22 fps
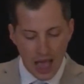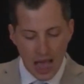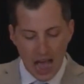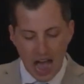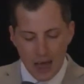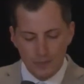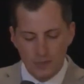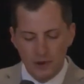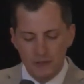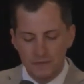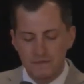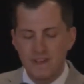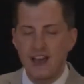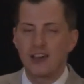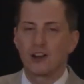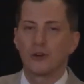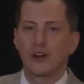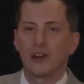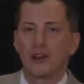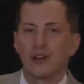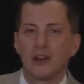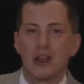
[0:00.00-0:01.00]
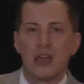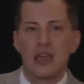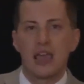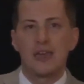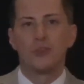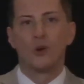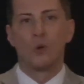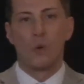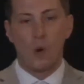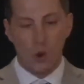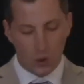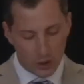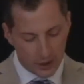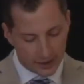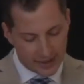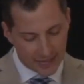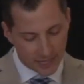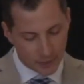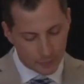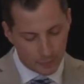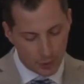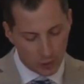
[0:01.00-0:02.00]
I'm a veteran in the war
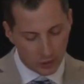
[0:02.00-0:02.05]
against